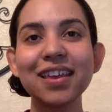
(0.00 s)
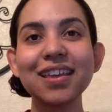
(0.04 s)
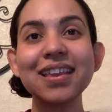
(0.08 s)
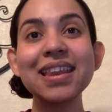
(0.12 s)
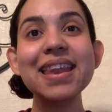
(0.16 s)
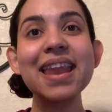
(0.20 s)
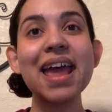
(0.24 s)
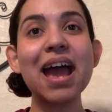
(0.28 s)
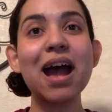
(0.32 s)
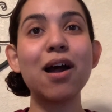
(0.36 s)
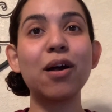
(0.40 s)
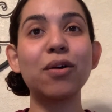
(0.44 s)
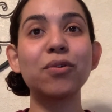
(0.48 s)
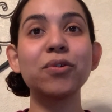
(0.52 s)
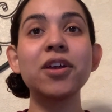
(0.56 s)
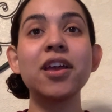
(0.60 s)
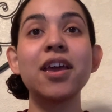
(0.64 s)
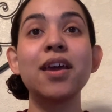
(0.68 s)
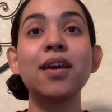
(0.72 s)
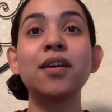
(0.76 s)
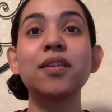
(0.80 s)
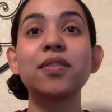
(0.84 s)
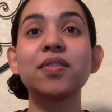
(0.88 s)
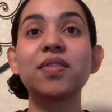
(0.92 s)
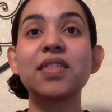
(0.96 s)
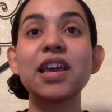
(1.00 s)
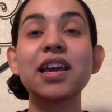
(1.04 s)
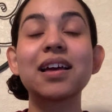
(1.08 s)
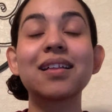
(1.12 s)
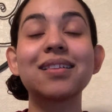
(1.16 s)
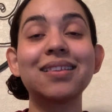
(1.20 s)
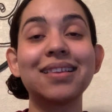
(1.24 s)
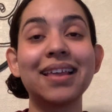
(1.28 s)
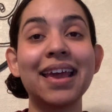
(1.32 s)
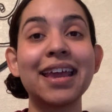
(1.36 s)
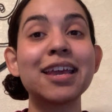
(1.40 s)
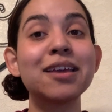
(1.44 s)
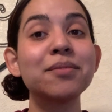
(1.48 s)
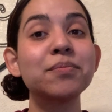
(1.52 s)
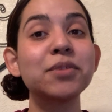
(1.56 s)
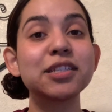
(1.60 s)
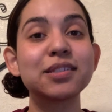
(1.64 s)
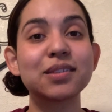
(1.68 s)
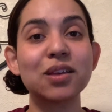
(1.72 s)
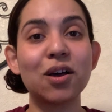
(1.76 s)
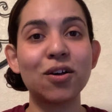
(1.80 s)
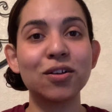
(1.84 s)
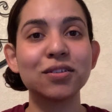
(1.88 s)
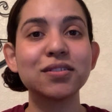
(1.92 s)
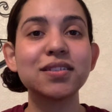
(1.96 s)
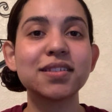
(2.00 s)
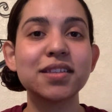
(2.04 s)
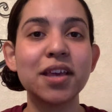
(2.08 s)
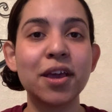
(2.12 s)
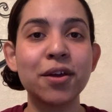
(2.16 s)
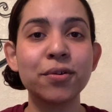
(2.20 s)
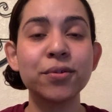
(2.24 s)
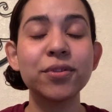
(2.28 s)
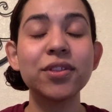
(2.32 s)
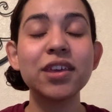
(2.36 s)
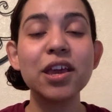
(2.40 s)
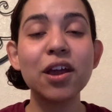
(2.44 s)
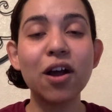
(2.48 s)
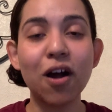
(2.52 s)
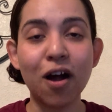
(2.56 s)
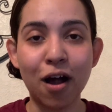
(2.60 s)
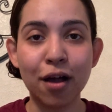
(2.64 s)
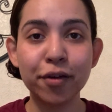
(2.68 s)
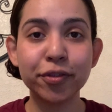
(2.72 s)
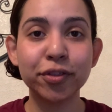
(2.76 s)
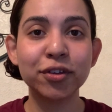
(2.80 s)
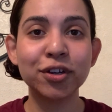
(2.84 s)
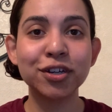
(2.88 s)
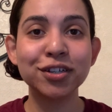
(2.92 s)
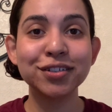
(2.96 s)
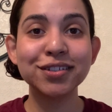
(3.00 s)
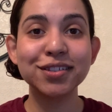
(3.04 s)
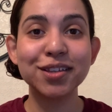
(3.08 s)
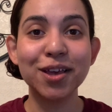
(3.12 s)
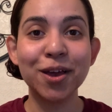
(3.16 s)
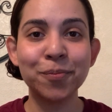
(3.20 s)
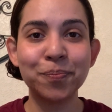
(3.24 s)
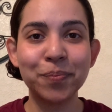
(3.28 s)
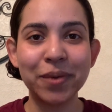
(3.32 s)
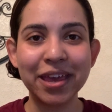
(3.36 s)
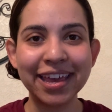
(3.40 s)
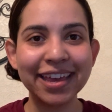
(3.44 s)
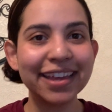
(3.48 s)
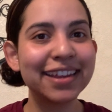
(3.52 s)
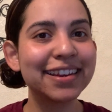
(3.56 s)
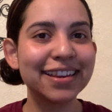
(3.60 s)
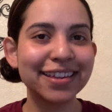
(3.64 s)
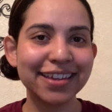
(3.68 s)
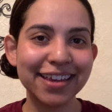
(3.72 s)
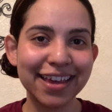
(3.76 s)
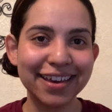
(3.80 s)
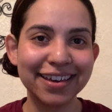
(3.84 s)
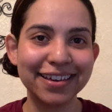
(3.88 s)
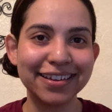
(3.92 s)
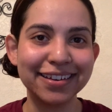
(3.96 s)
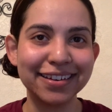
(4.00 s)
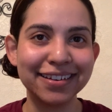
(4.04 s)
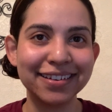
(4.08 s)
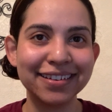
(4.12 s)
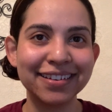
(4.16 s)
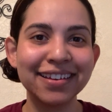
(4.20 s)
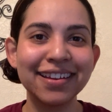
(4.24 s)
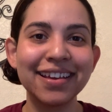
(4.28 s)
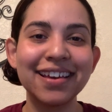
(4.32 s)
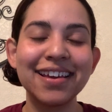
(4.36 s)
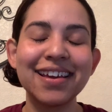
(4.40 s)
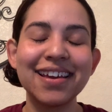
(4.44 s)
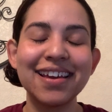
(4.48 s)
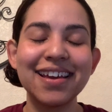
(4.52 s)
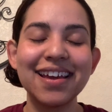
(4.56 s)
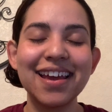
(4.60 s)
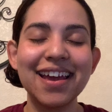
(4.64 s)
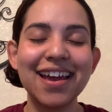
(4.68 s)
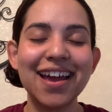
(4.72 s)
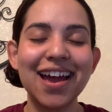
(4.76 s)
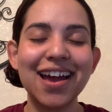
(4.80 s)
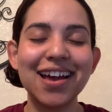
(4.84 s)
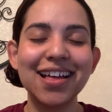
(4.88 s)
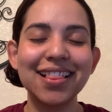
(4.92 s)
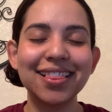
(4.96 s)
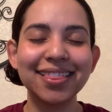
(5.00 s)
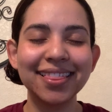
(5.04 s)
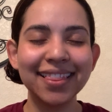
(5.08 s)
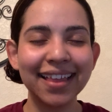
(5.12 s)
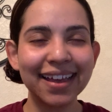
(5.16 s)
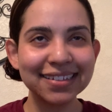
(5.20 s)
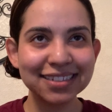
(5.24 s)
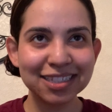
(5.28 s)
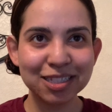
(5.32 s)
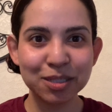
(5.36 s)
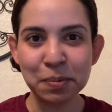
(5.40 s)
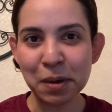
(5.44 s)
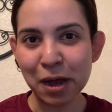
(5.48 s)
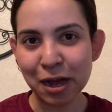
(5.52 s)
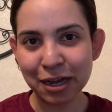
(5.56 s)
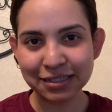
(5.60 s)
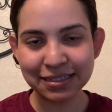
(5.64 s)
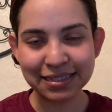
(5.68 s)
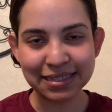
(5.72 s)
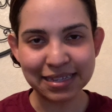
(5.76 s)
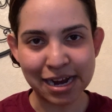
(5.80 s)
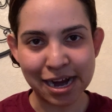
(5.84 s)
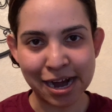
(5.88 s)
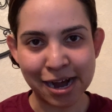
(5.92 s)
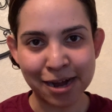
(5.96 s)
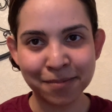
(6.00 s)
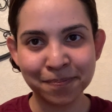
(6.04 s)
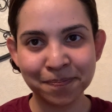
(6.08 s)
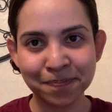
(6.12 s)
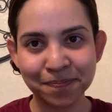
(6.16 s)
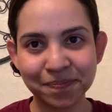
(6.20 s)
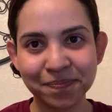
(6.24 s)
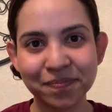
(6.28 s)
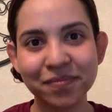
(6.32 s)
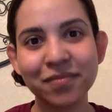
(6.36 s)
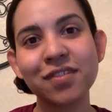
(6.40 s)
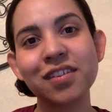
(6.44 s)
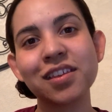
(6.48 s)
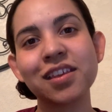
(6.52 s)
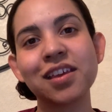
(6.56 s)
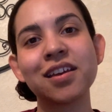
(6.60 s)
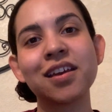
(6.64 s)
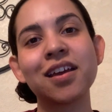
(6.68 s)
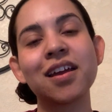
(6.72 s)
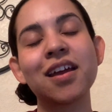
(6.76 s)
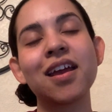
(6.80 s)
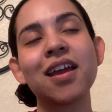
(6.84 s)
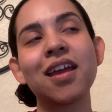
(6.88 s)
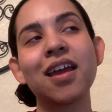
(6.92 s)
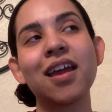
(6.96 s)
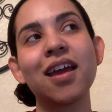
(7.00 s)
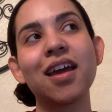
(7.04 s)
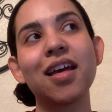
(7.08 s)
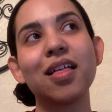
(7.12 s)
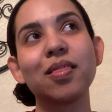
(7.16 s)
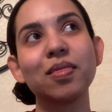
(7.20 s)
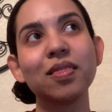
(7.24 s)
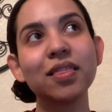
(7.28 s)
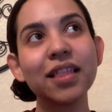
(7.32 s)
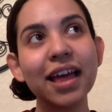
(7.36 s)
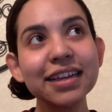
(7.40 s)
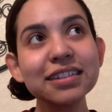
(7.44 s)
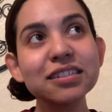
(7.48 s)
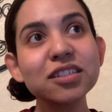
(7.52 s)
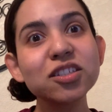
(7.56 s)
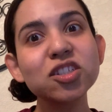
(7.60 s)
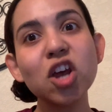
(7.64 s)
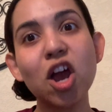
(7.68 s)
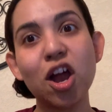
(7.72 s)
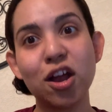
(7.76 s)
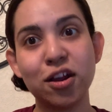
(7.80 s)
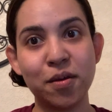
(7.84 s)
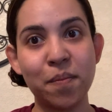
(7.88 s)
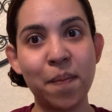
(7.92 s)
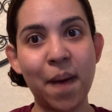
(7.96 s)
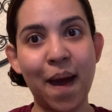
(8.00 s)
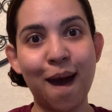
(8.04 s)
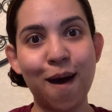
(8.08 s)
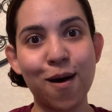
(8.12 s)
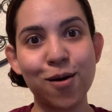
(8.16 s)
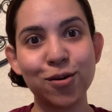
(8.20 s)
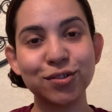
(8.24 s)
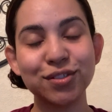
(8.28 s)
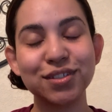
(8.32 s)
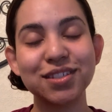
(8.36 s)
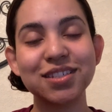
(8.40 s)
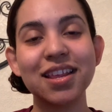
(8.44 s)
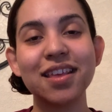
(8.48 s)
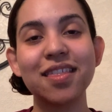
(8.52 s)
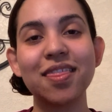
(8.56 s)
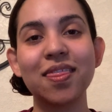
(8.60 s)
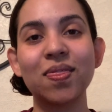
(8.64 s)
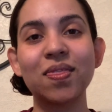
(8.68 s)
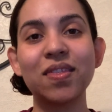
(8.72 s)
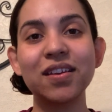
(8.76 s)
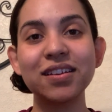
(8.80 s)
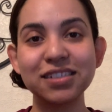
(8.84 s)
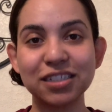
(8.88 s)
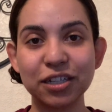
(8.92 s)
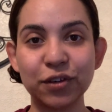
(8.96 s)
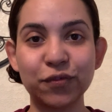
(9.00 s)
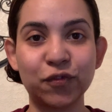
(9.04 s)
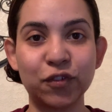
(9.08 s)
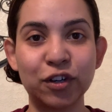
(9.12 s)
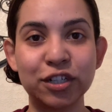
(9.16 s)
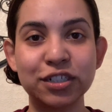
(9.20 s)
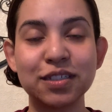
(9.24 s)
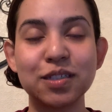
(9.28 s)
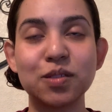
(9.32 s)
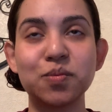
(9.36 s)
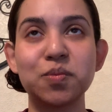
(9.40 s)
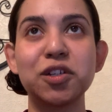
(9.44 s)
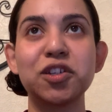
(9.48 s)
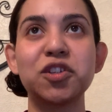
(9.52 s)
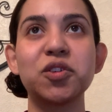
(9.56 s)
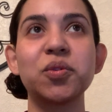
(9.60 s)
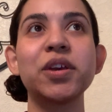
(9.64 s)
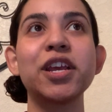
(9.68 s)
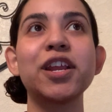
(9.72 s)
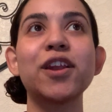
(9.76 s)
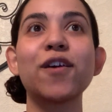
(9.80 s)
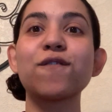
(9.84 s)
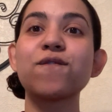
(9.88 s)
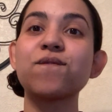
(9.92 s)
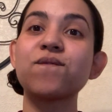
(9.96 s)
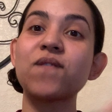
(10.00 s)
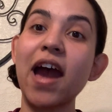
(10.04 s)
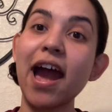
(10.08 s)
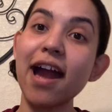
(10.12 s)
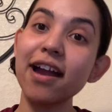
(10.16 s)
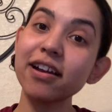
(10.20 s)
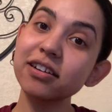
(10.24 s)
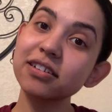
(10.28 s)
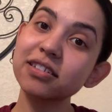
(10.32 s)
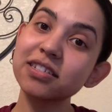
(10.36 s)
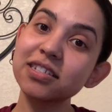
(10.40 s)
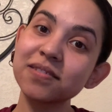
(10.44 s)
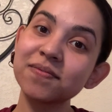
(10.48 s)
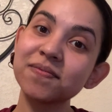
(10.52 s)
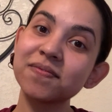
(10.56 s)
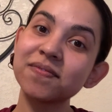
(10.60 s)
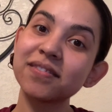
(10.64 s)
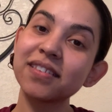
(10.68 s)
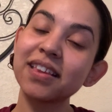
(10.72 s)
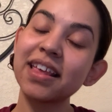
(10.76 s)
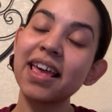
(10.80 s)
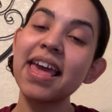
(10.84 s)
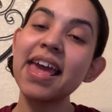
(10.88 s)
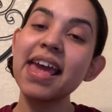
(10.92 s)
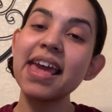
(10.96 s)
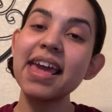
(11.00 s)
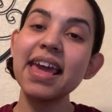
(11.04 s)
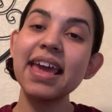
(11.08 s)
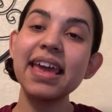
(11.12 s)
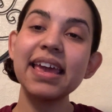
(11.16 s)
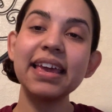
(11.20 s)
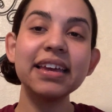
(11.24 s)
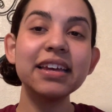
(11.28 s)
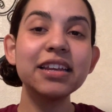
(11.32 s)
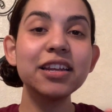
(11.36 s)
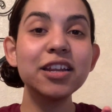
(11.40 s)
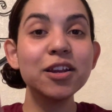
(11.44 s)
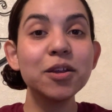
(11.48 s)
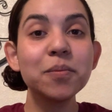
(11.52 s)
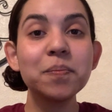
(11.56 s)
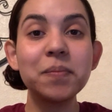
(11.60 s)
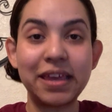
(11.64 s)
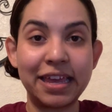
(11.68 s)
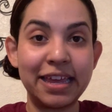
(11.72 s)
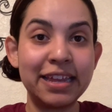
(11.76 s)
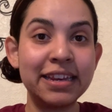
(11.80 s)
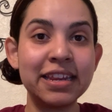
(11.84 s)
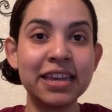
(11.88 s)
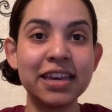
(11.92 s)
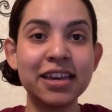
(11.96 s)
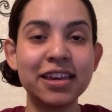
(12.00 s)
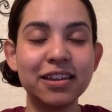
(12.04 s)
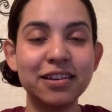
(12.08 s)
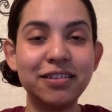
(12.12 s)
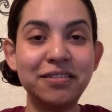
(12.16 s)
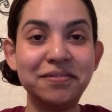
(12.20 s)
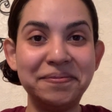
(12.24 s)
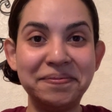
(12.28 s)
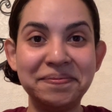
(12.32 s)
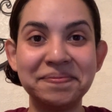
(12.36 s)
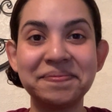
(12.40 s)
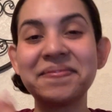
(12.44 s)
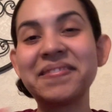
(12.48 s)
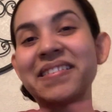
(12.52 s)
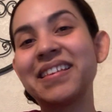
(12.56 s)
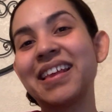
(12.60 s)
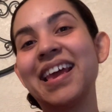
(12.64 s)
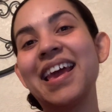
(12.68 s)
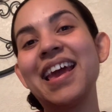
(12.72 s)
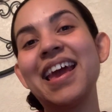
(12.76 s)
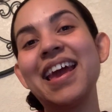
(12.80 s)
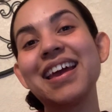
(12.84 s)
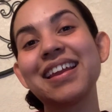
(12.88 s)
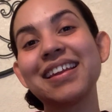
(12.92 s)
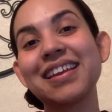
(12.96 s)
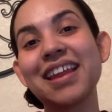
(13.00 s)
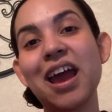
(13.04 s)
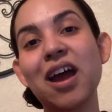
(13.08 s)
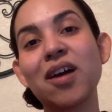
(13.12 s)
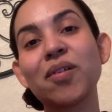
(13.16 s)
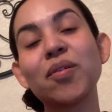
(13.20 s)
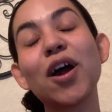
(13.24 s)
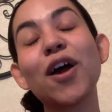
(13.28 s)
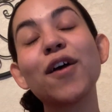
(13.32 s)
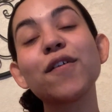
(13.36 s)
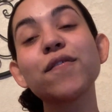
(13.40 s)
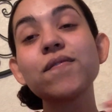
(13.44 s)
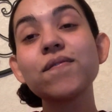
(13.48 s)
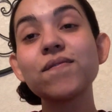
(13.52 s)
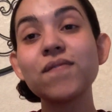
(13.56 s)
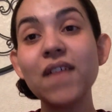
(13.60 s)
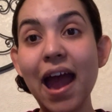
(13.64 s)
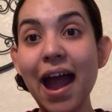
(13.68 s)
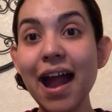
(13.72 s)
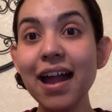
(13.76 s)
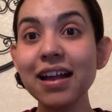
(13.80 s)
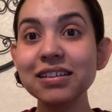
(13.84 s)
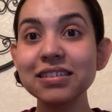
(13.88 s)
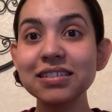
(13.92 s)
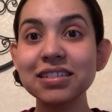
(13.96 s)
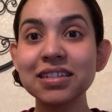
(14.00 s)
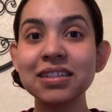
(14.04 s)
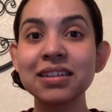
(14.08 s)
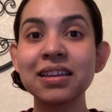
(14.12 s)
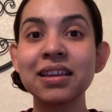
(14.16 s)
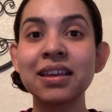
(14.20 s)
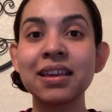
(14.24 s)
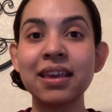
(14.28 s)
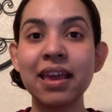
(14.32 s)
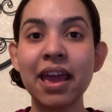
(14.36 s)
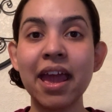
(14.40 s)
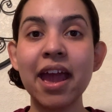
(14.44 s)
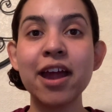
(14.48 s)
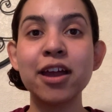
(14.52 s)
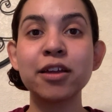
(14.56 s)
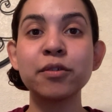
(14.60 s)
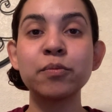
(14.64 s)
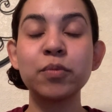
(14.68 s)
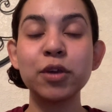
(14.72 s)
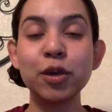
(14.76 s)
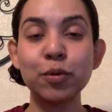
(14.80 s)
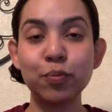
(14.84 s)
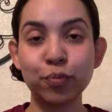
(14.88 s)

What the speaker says: Now, the claim is also the author's opinion. Let's pause there. Let's talk about the difference between a fact and an opinion. Now, a fact can be